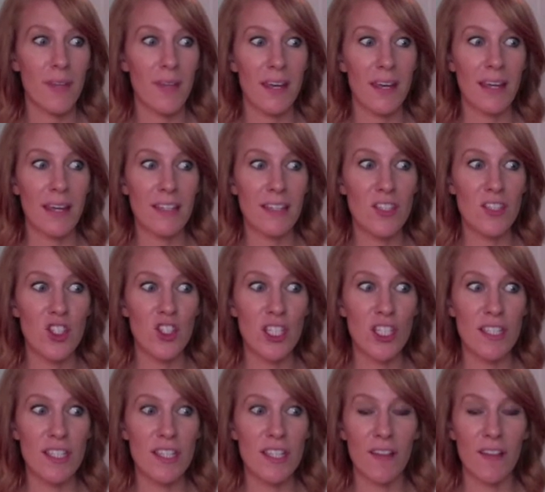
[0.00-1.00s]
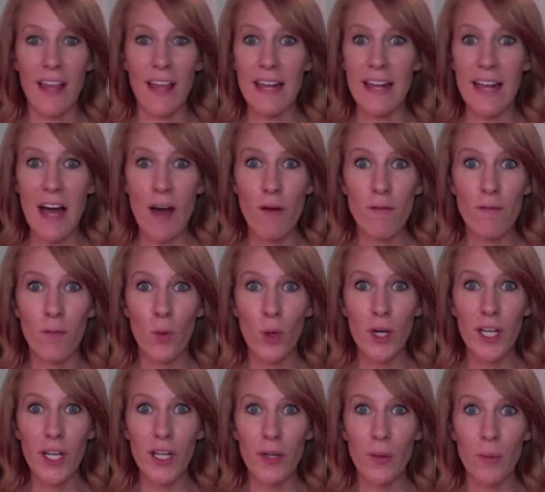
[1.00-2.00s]
And it's just laid out for
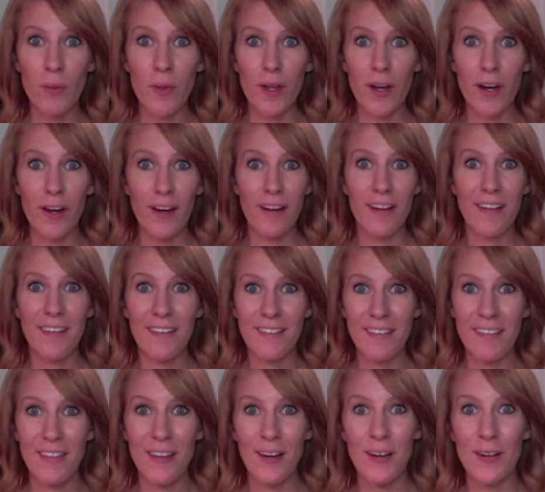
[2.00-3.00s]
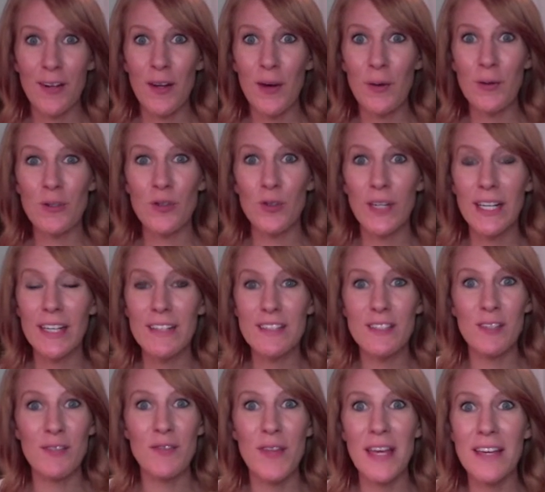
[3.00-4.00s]
you. There, there are no tricks
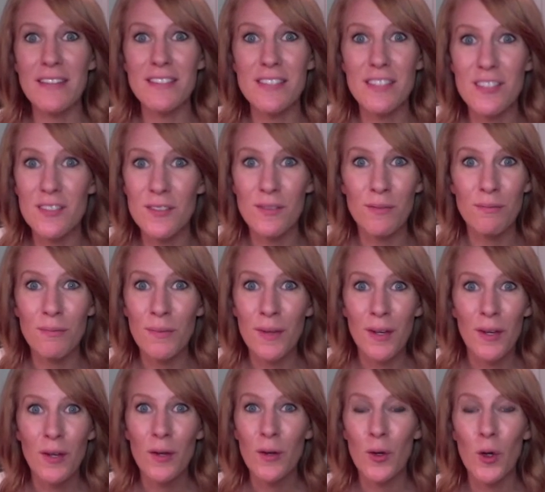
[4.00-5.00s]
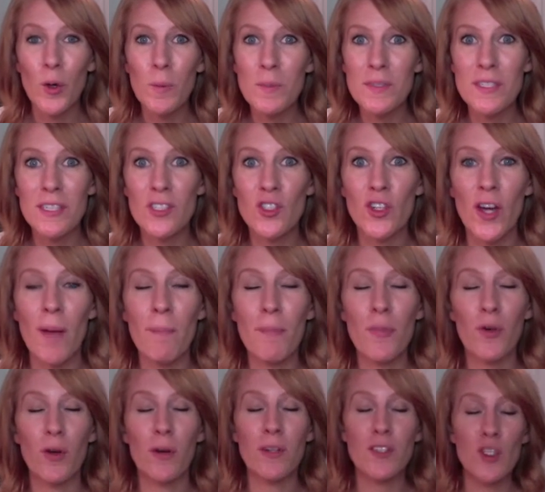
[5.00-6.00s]
or things to, hoops to jump
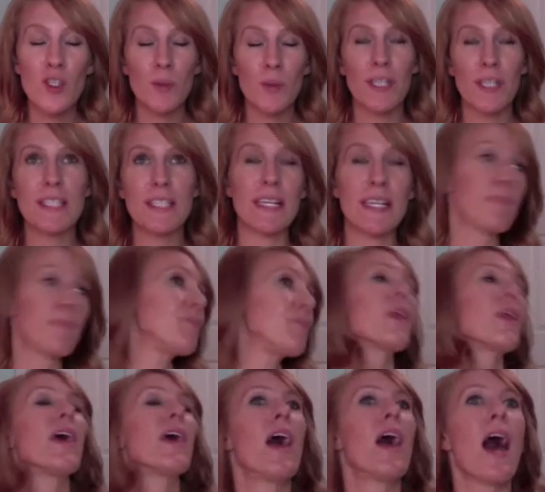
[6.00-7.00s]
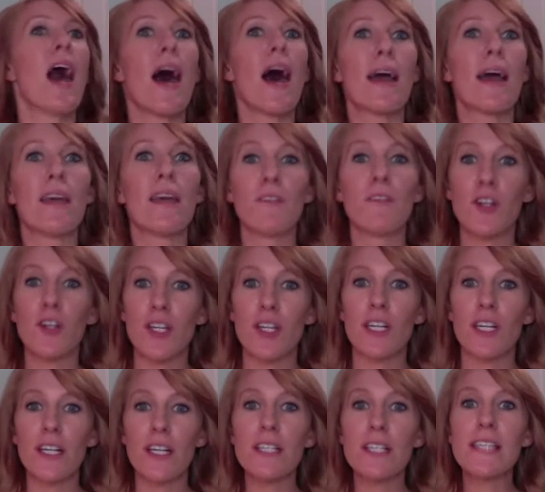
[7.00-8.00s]
through. It's super easy. If you're
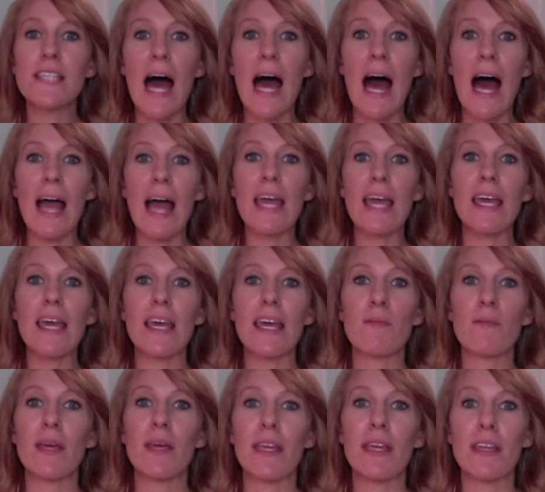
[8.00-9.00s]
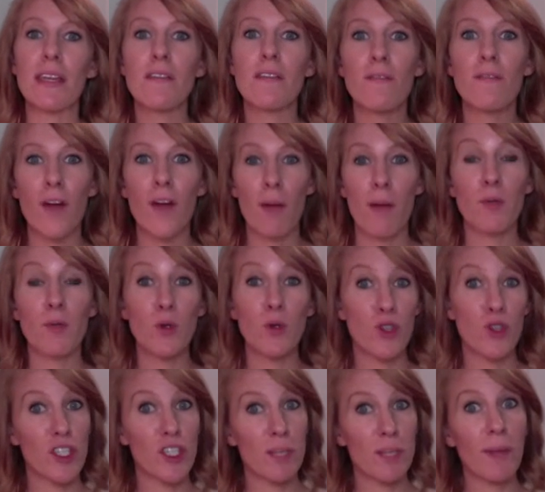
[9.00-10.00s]
curious, I am eating from
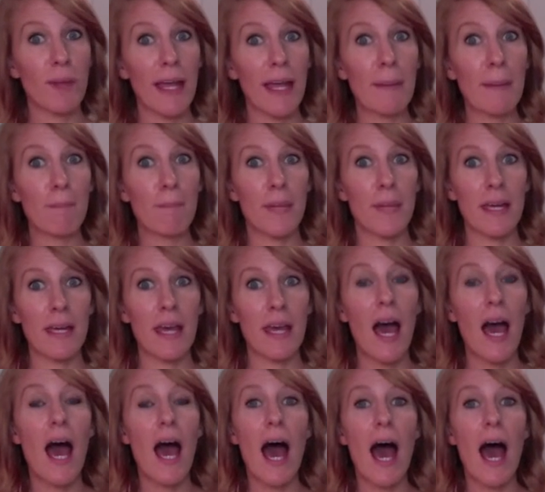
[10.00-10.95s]
Nutrition Plan B.